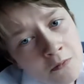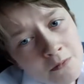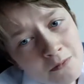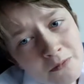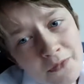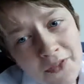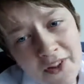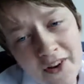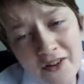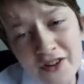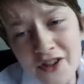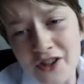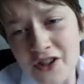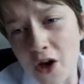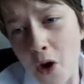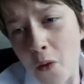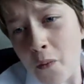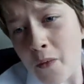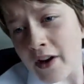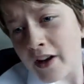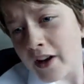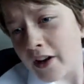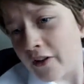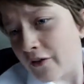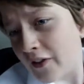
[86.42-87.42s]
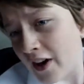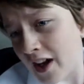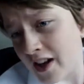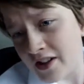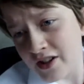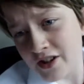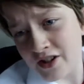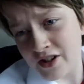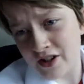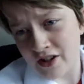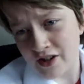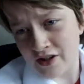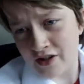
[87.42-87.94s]
There are so many
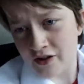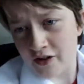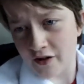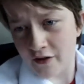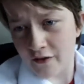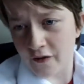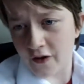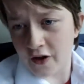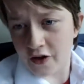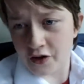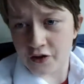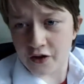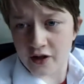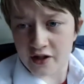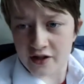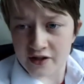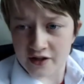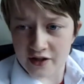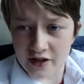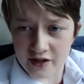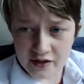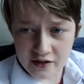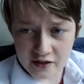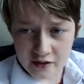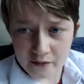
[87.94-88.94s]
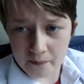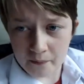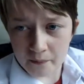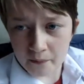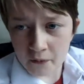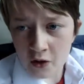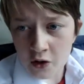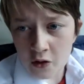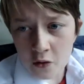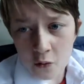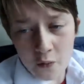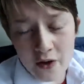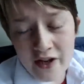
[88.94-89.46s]
advantages to the fair trade system.
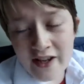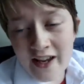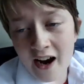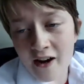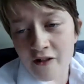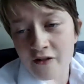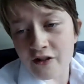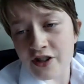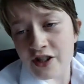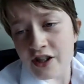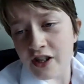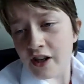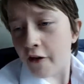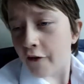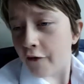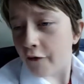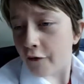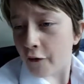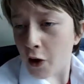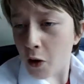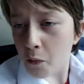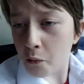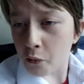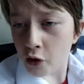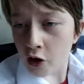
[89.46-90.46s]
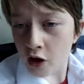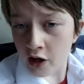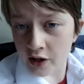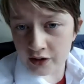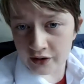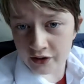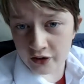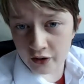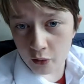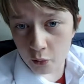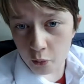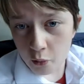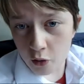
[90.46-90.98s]
We guarantee a fair price
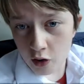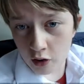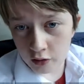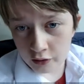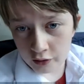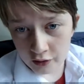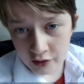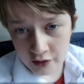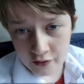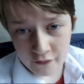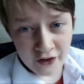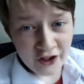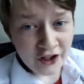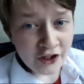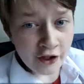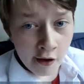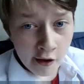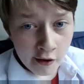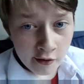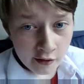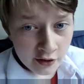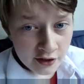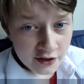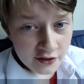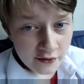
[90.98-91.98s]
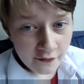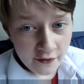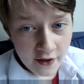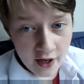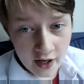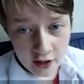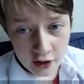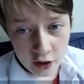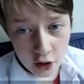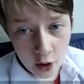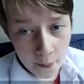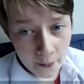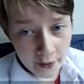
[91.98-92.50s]
to the workers regardless of the
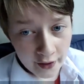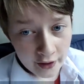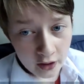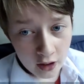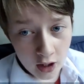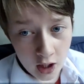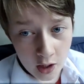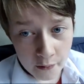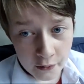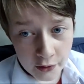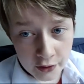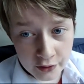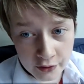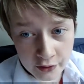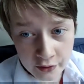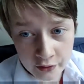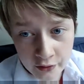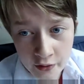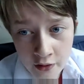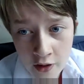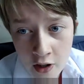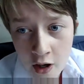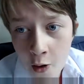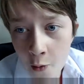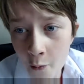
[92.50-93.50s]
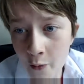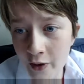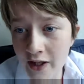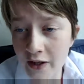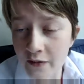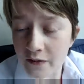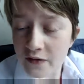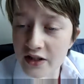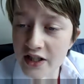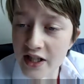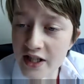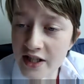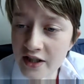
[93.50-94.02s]
economic climate. We
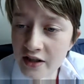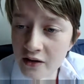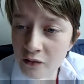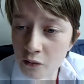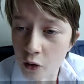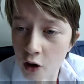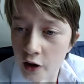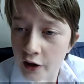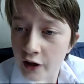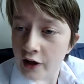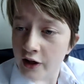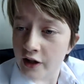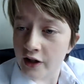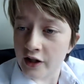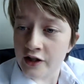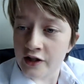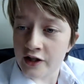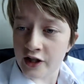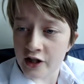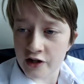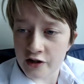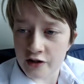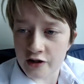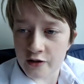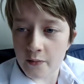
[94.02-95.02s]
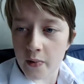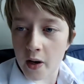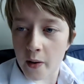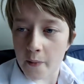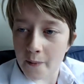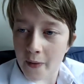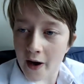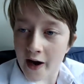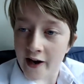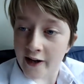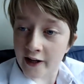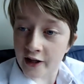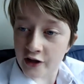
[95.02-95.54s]
give decent working conditions by
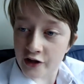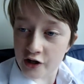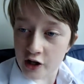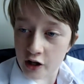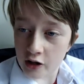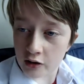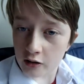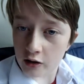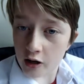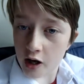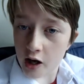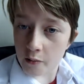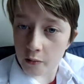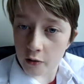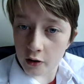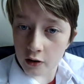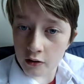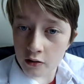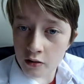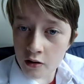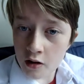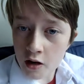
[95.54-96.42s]
banning child labour,